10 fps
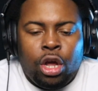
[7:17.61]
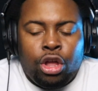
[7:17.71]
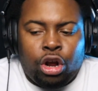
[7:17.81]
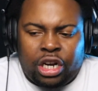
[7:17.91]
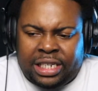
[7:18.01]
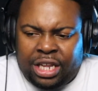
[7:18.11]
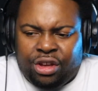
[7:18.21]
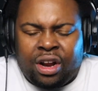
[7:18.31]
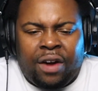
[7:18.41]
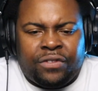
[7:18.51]
You're going to see their
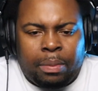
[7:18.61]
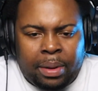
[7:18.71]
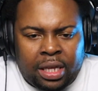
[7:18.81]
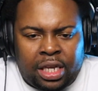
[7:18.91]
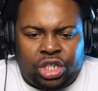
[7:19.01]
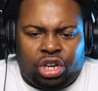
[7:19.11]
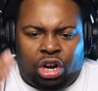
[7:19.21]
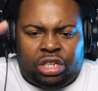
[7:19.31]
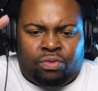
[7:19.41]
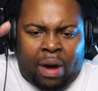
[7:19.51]
comfortability
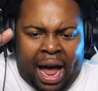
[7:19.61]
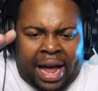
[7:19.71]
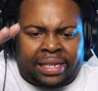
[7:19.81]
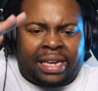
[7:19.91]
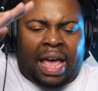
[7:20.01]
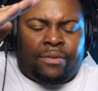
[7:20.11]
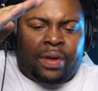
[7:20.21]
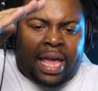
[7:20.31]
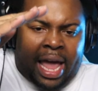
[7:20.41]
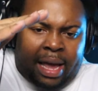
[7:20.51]
start to rise every
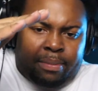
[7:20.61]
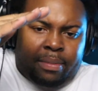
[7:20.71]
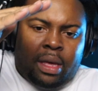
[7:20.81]
game